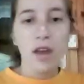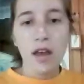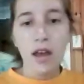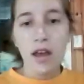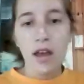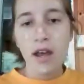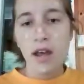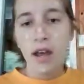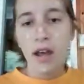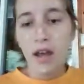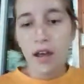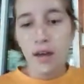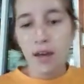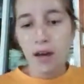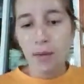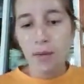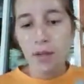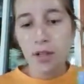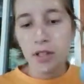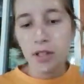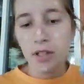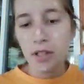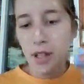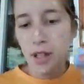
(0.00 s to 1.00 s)
And I'm
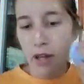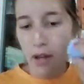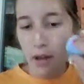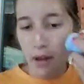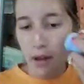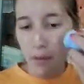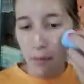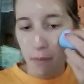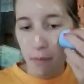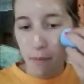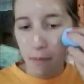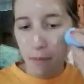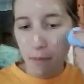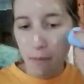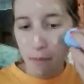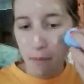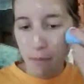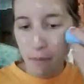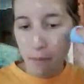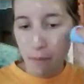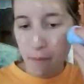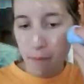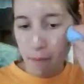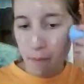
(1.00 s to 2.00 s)
just going to
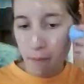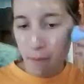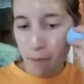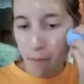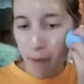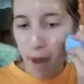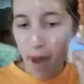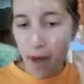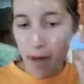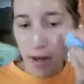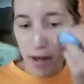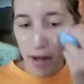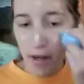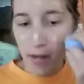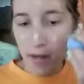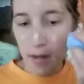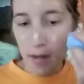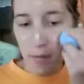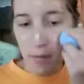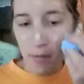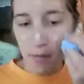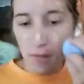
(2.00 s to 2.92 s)
pat it in.